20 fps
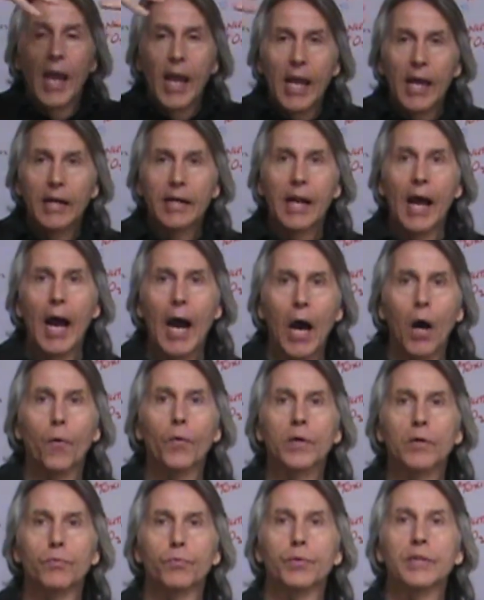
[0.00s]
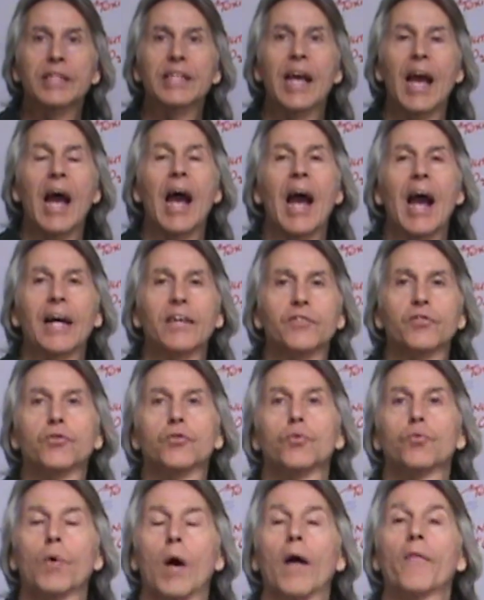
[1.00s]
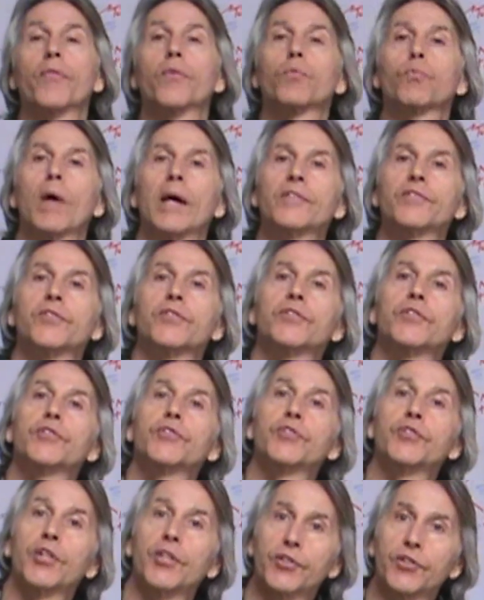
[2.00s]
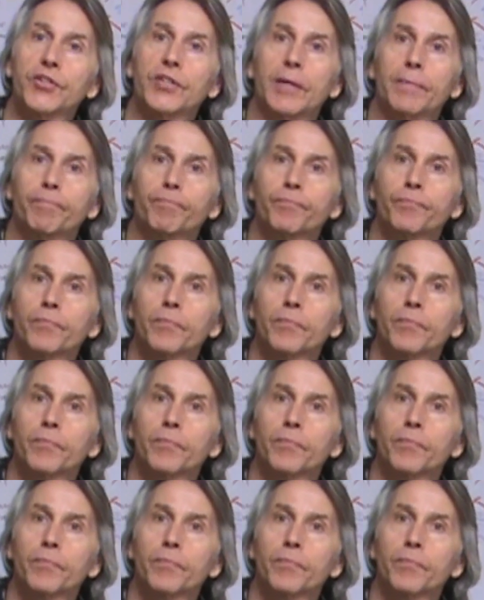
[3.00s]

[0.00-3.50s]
and how it reacts throughout the rest of the system.